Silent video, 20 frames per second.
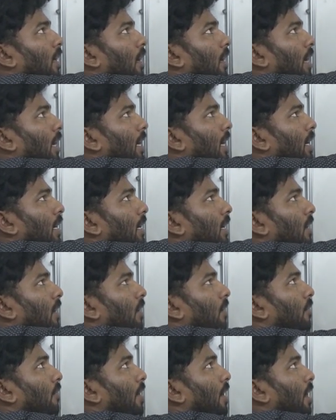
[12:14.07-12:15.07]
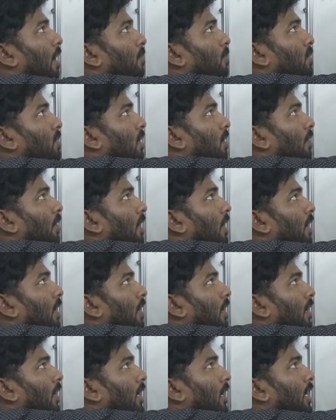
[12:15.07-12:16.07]
Here we are
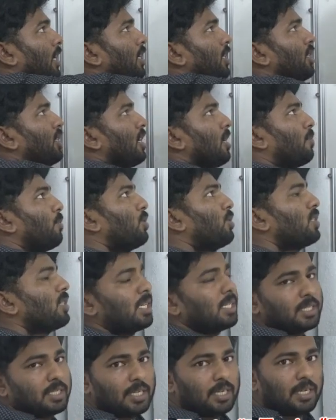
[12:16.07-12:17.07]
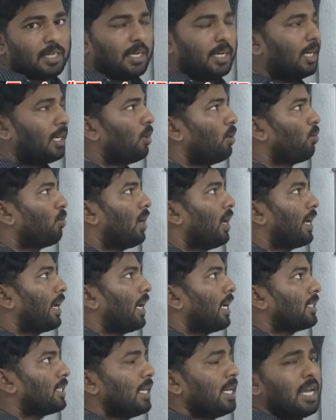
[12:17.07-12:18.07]
observing T-shaped structure. It looks like
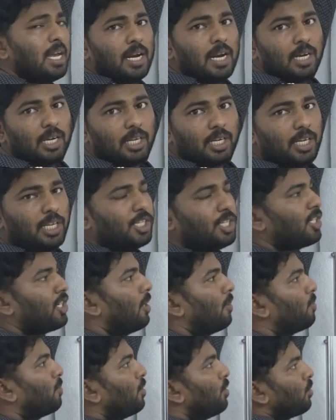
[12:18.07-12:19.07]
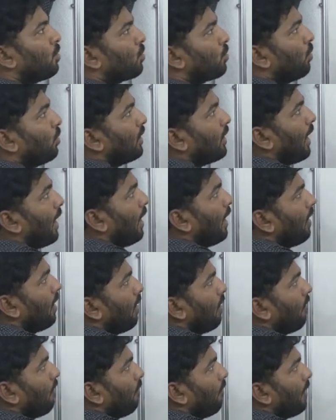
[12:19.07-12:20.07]
as a T-shape, so that
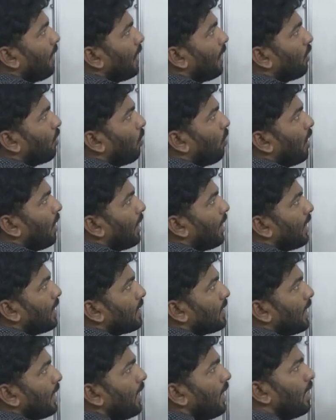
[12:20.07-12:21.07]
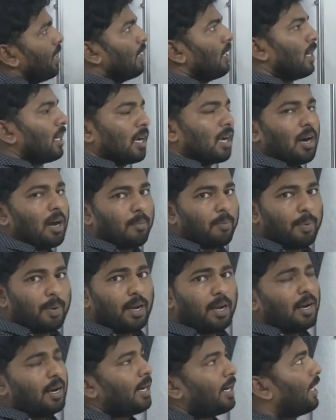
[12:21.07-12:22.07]
we can call it as a
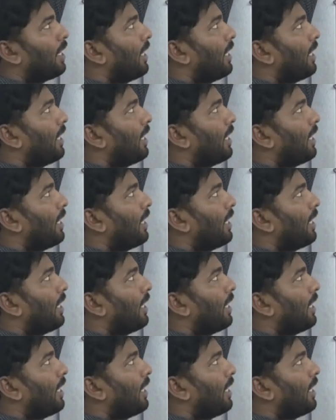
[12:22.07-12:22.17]
copper